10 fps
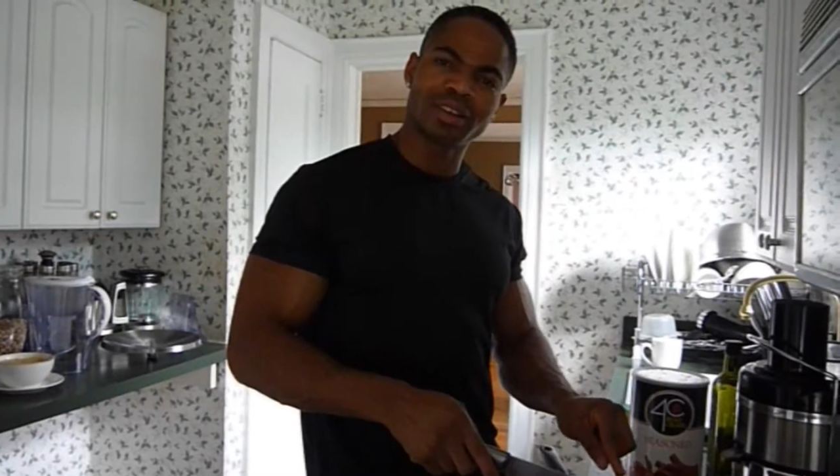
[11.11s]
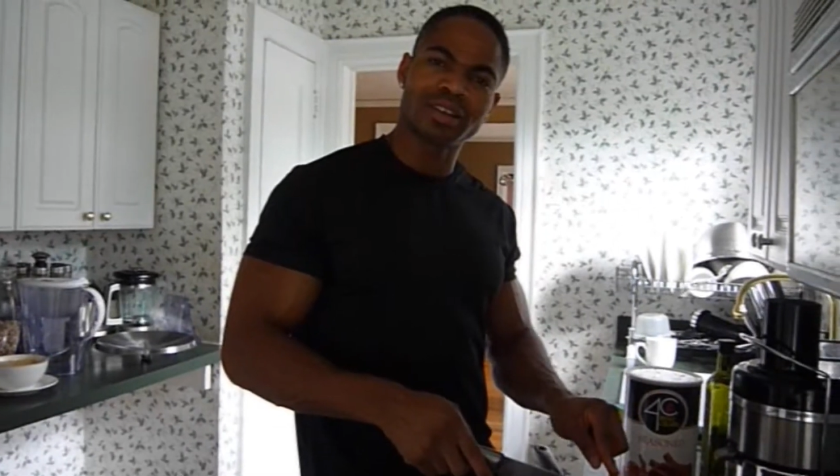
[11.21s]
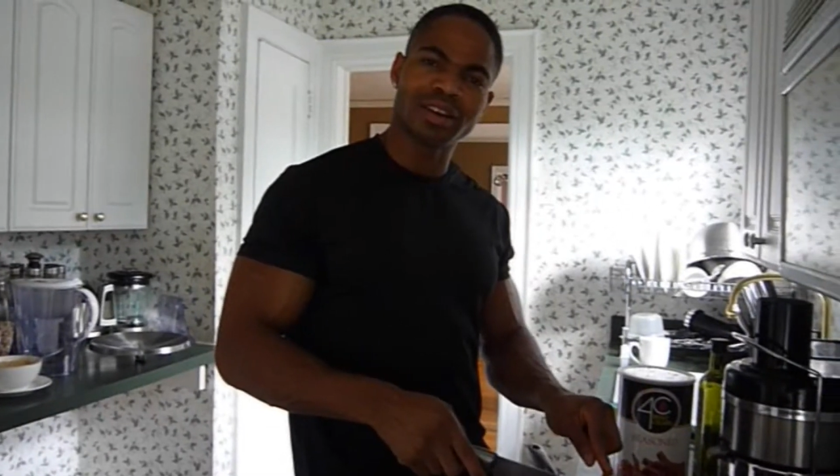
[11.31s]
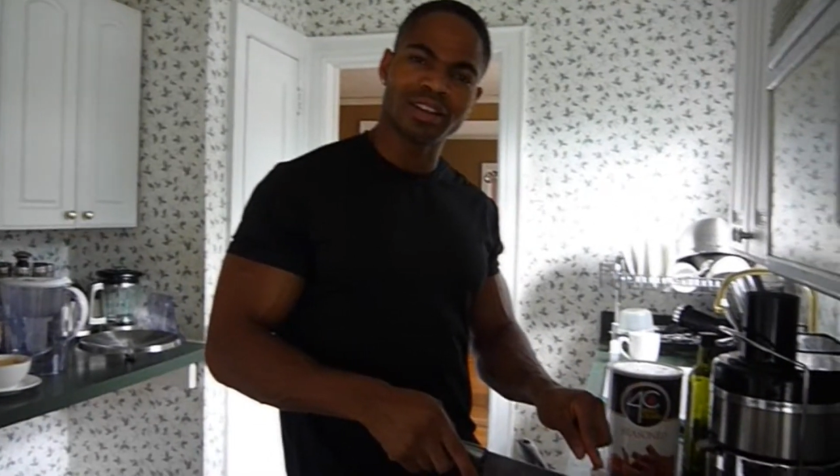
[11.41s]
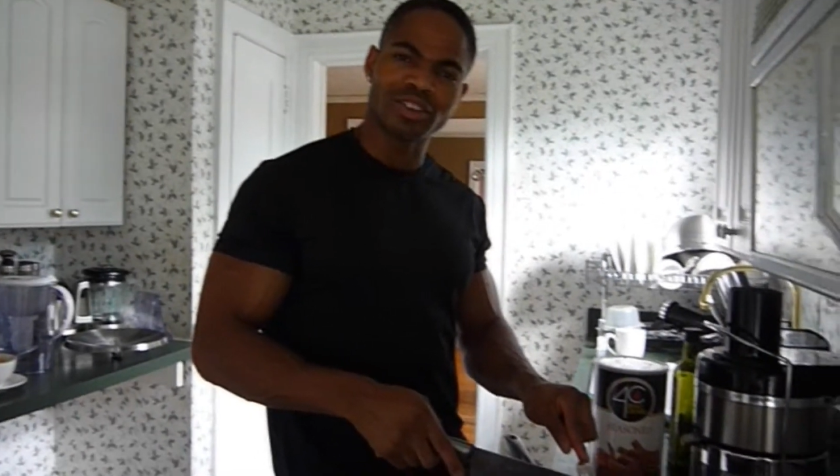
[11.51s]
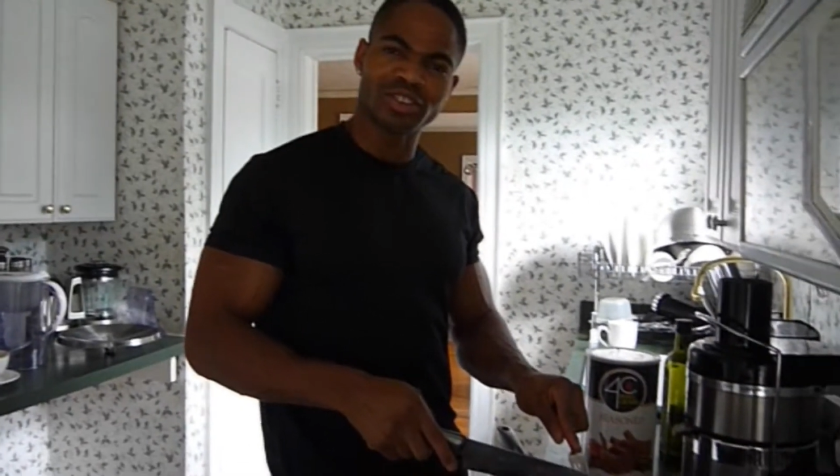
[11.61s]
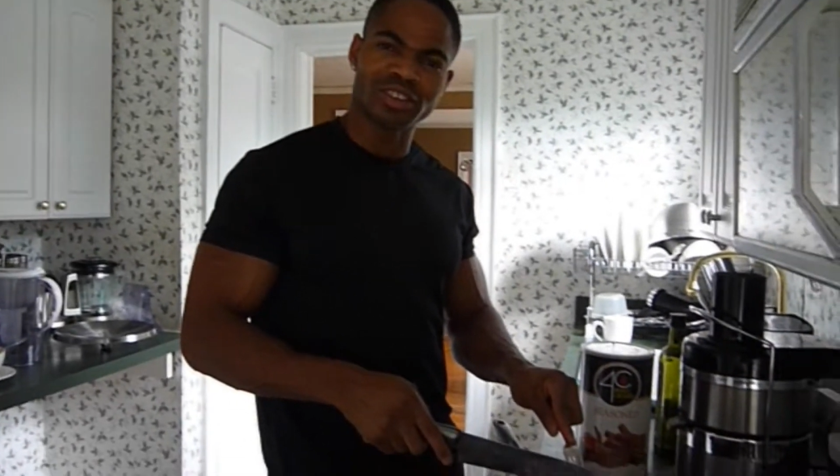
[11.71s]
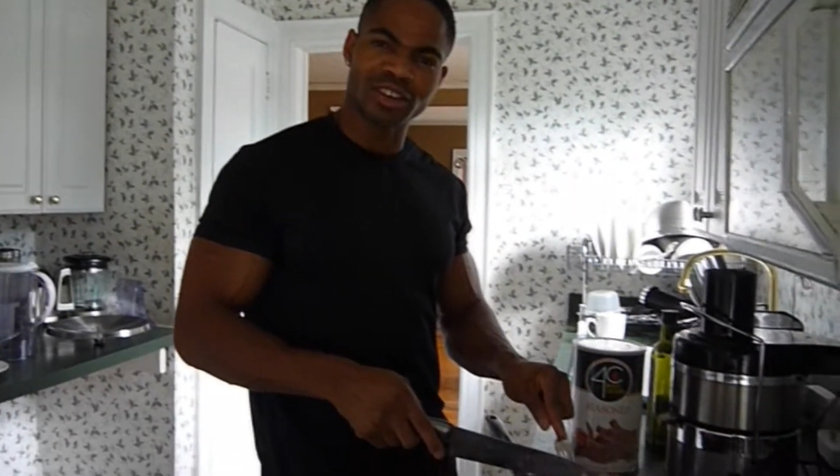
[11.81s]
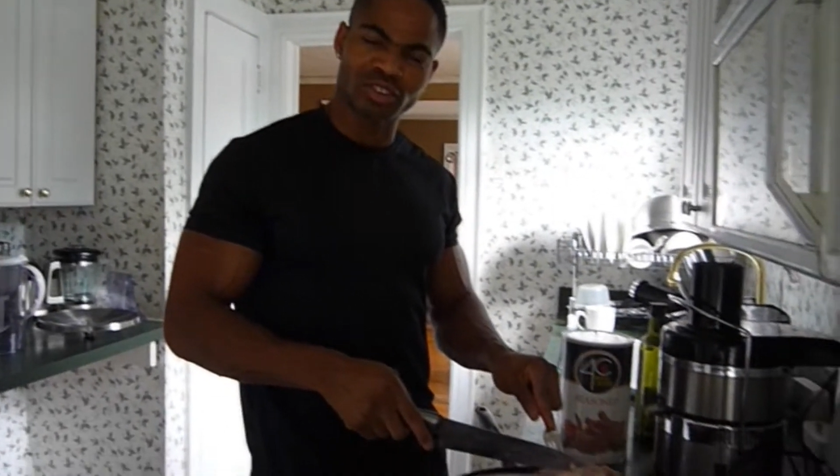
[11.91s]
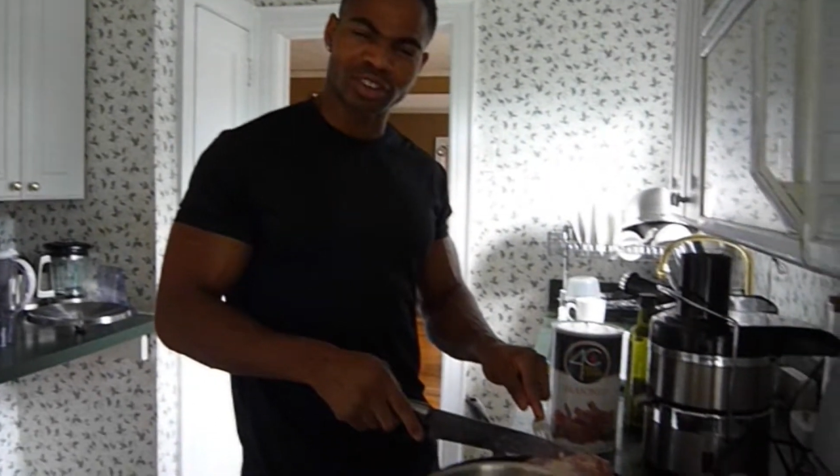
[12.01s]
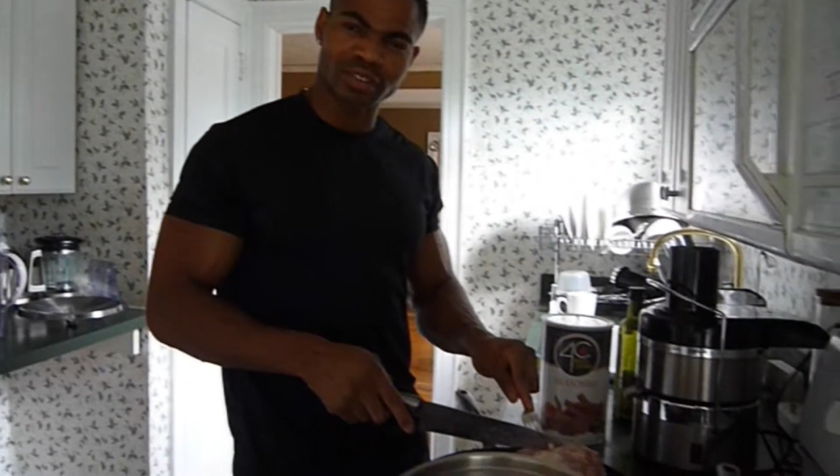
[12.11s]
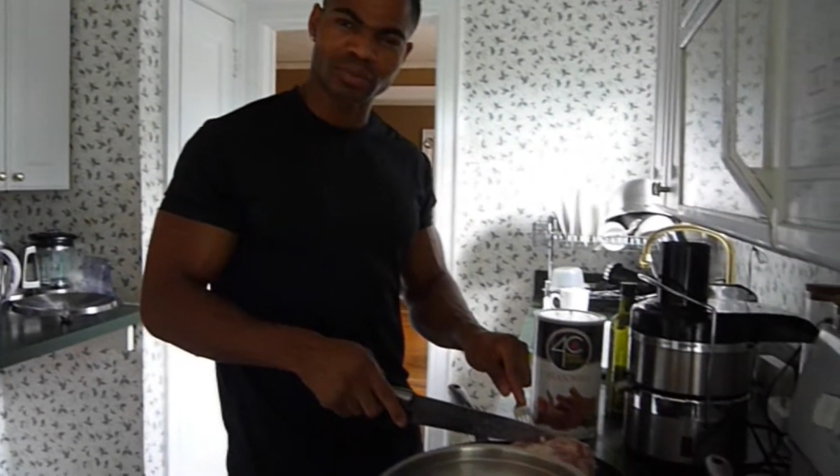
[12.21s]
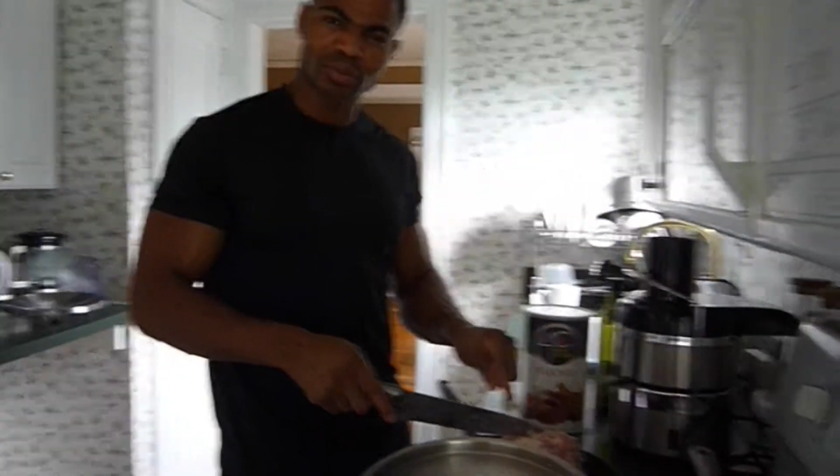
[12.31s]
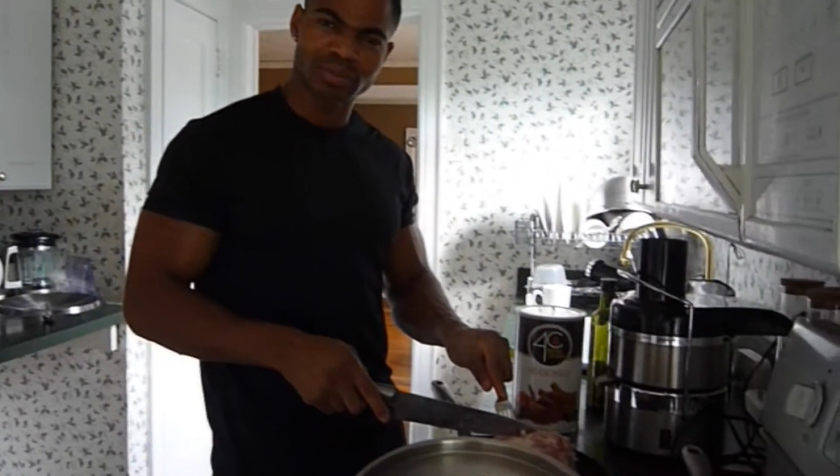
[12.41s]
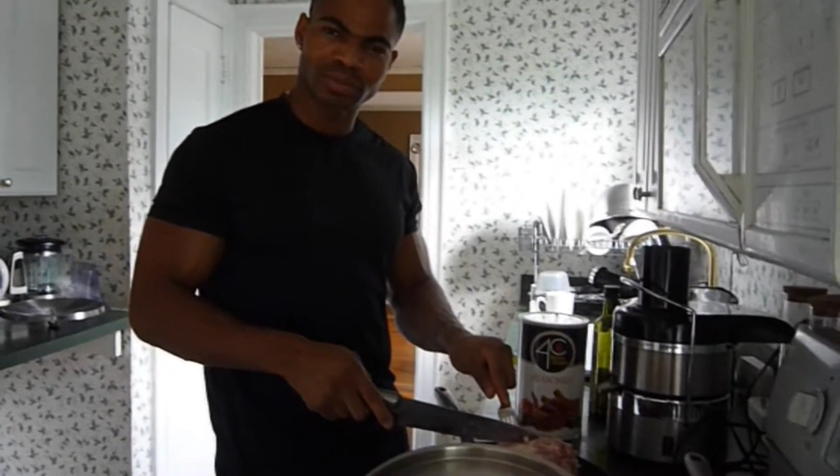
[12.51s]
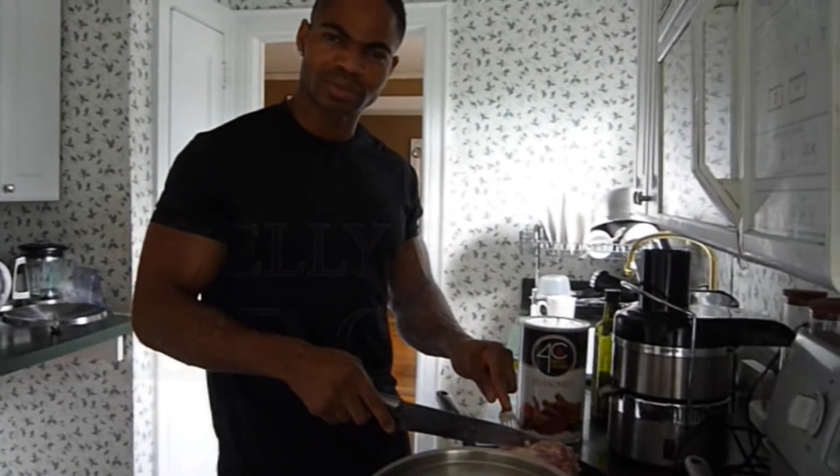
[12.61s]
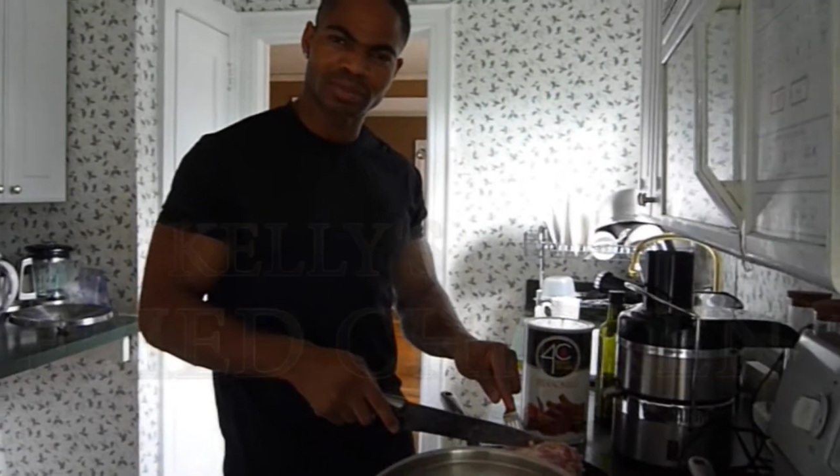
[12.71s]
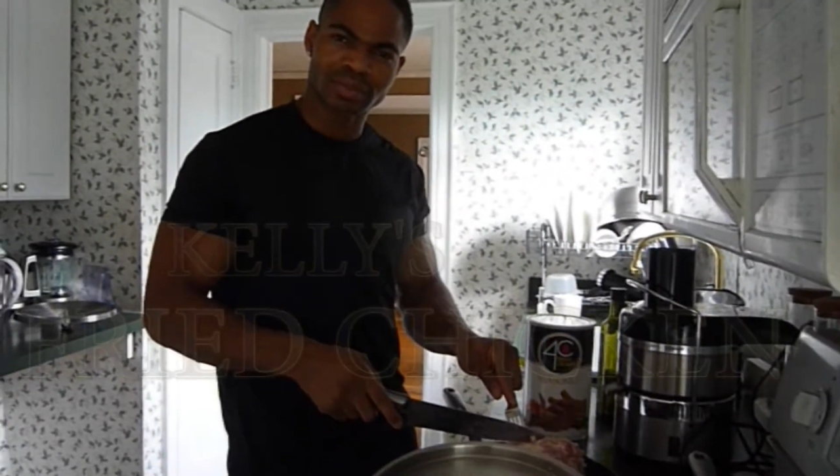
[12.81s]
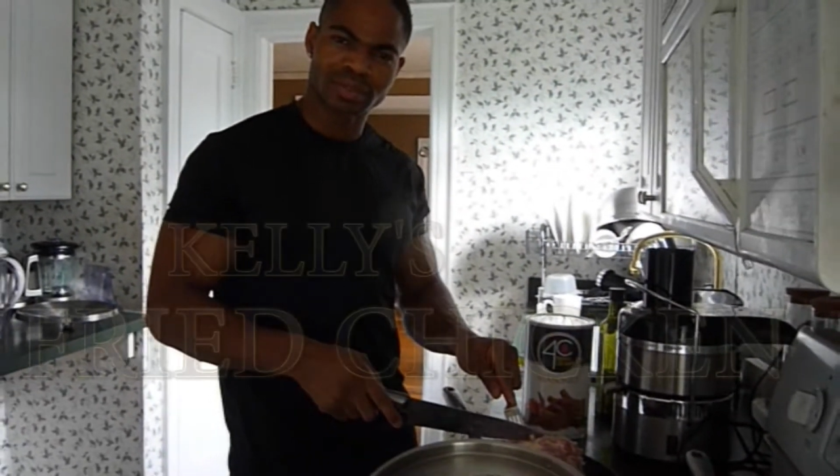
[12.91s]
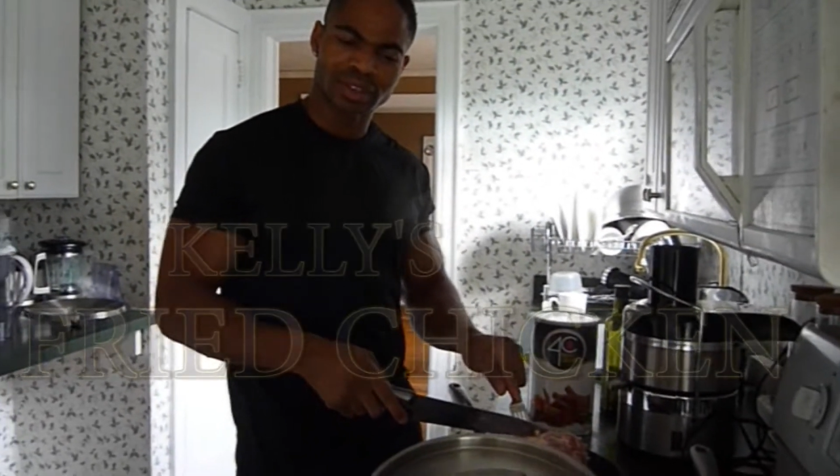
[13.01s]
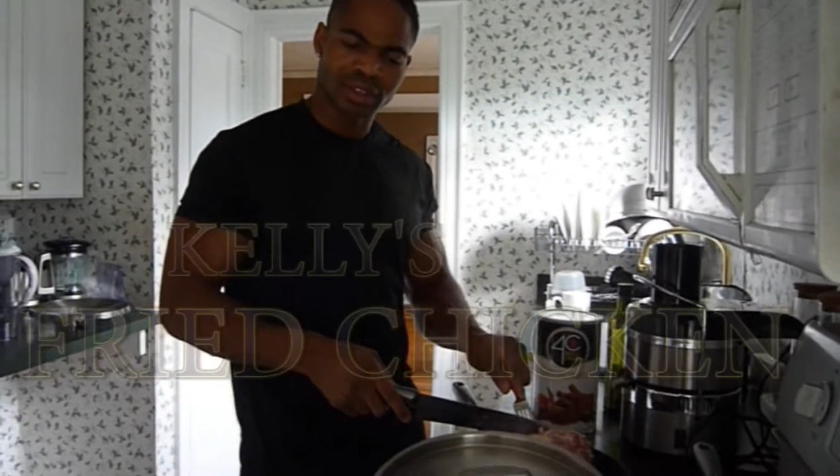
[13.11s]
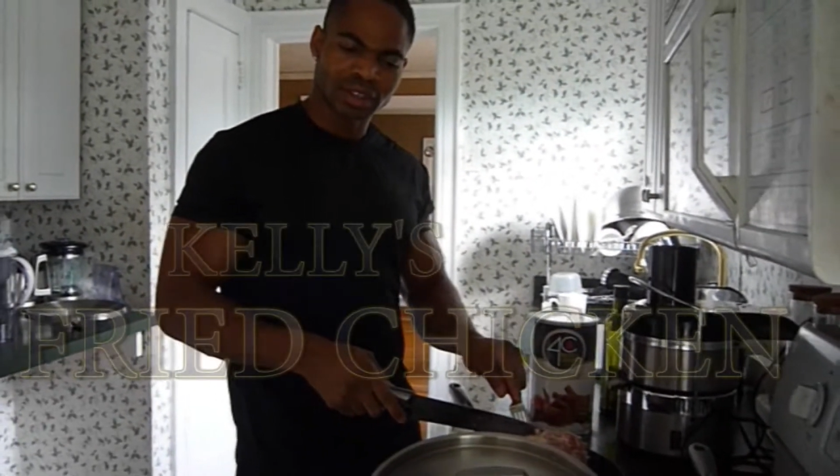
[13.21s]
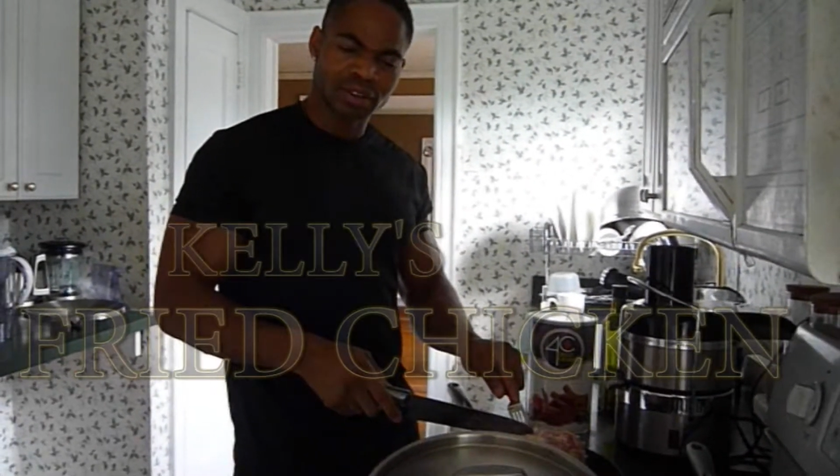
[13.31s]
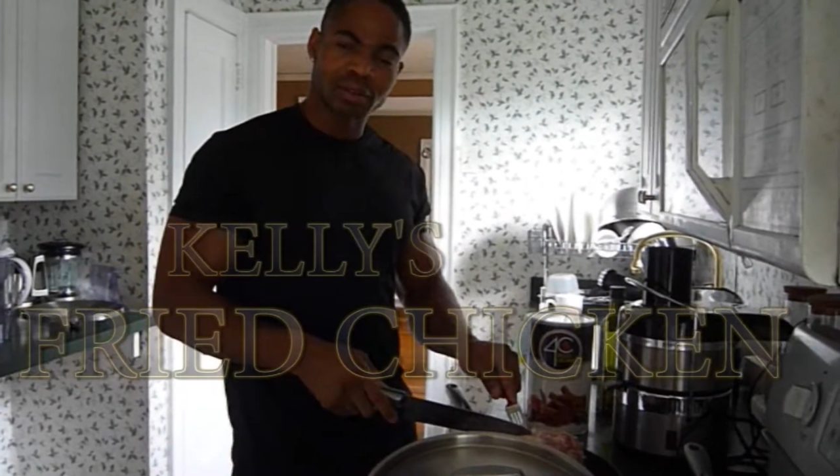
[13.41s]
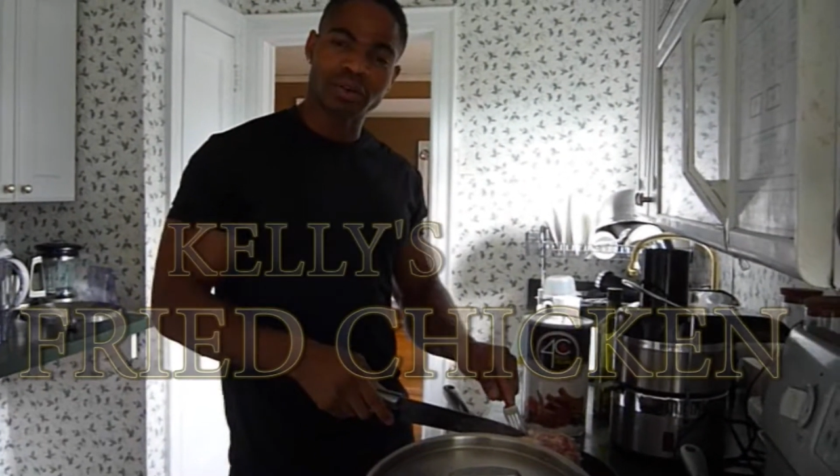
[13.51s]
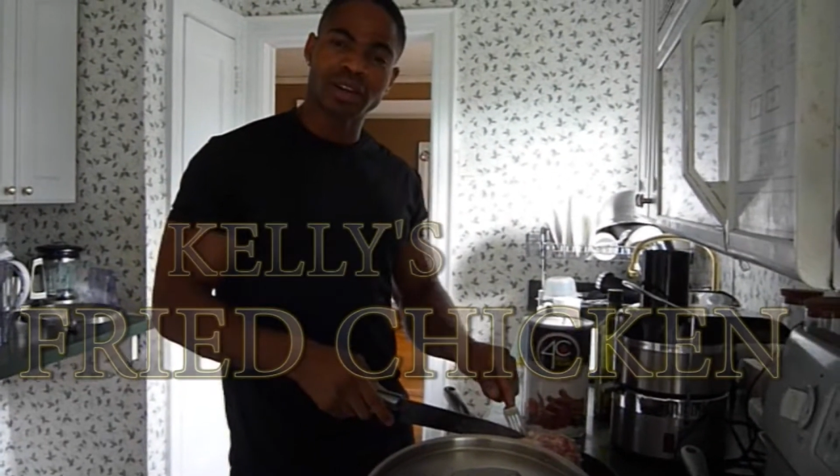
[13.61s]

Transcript: Kelly's kitchen. What